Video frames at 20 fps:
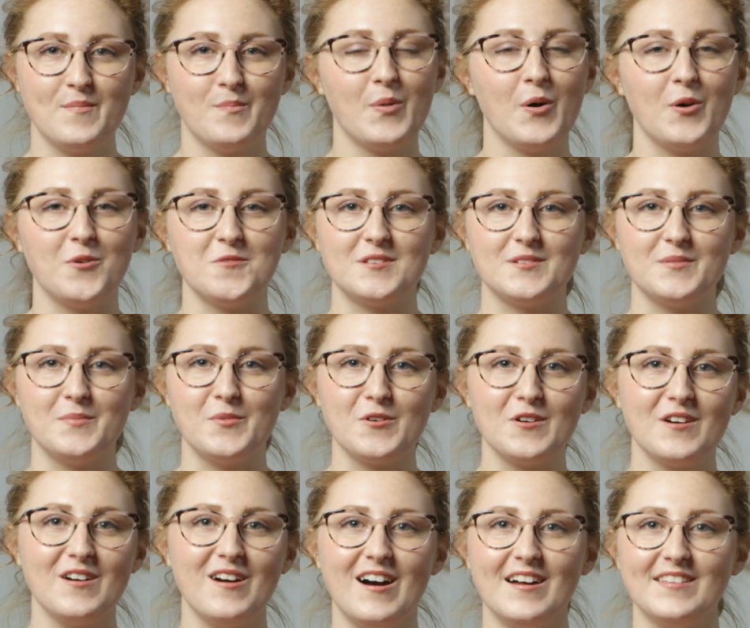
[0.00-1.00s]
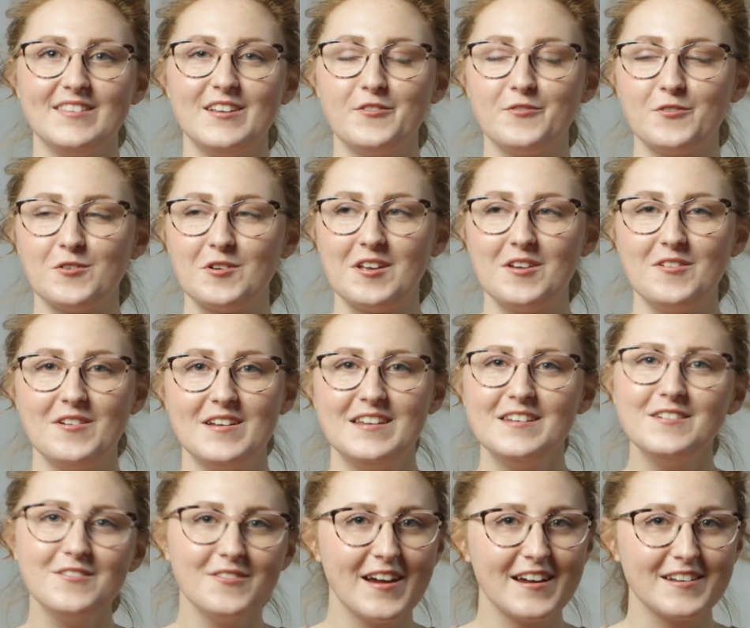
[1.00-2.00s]
post more on there for you and
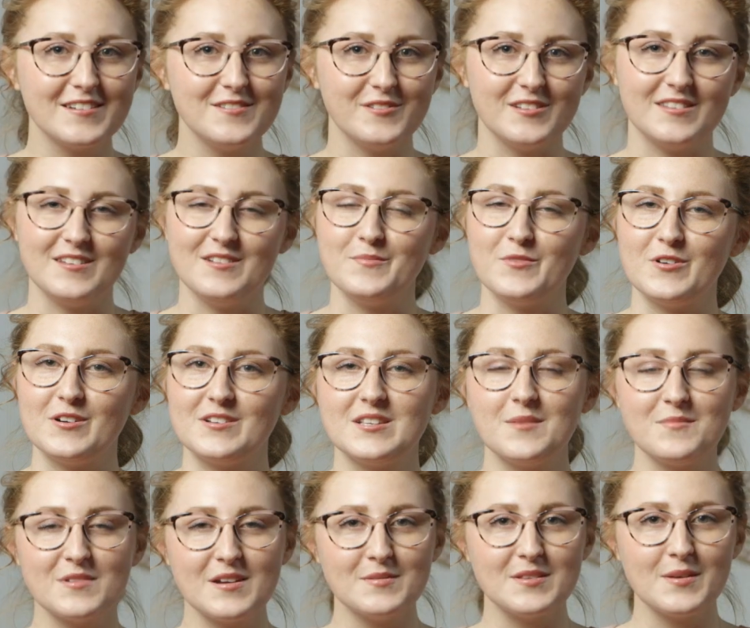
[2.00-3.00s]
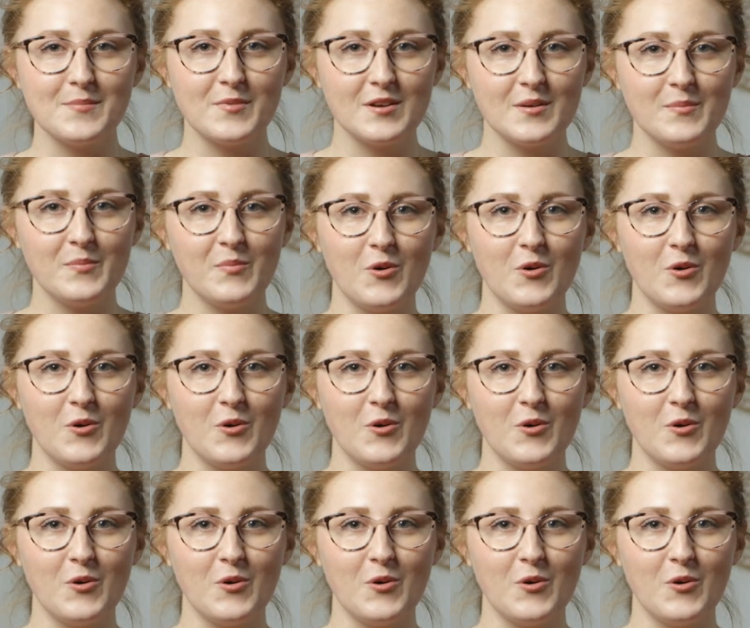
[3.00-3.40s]
interact with you more. Sometimes I put up